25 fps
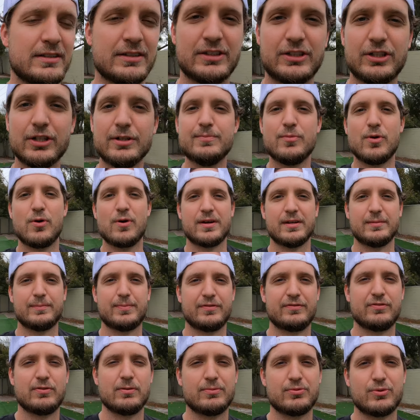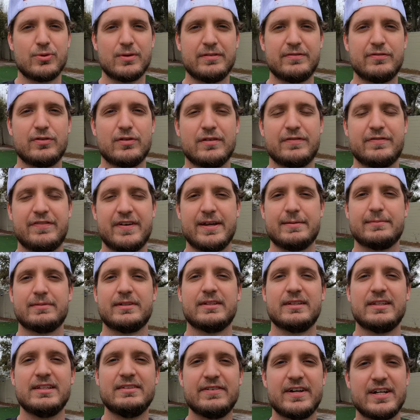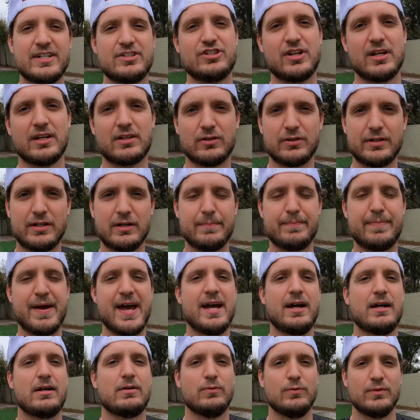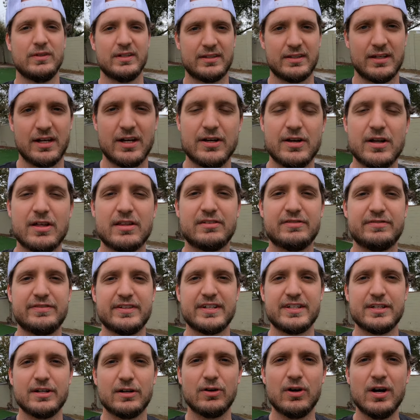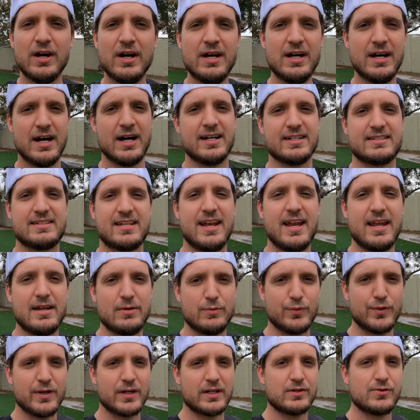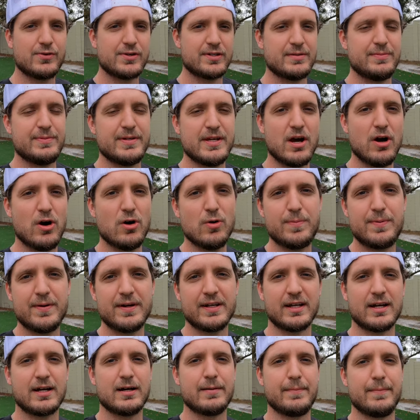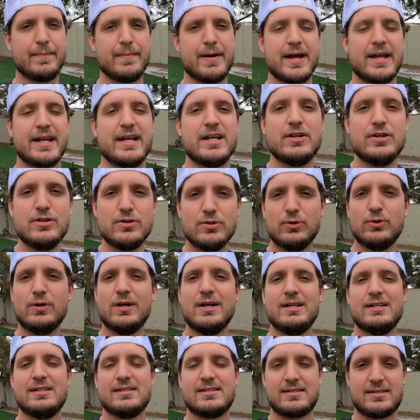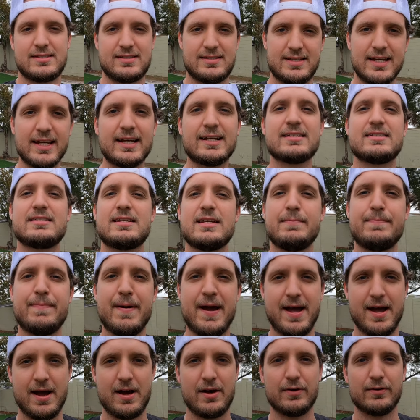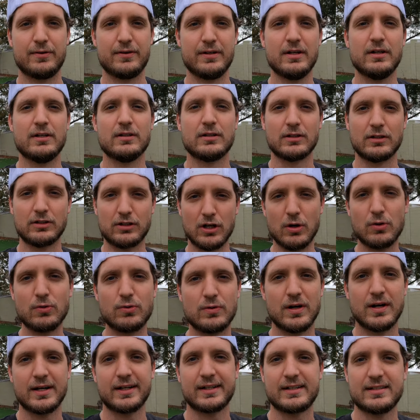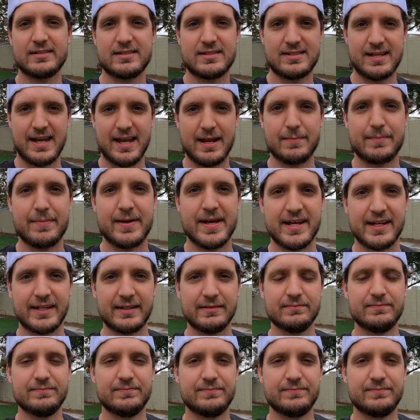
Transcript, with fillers: Good morning, Perform24 family. Levi Jaeckel here, back with another video. Today we are going to be opening up my new 60-pound GORUCK sandbag.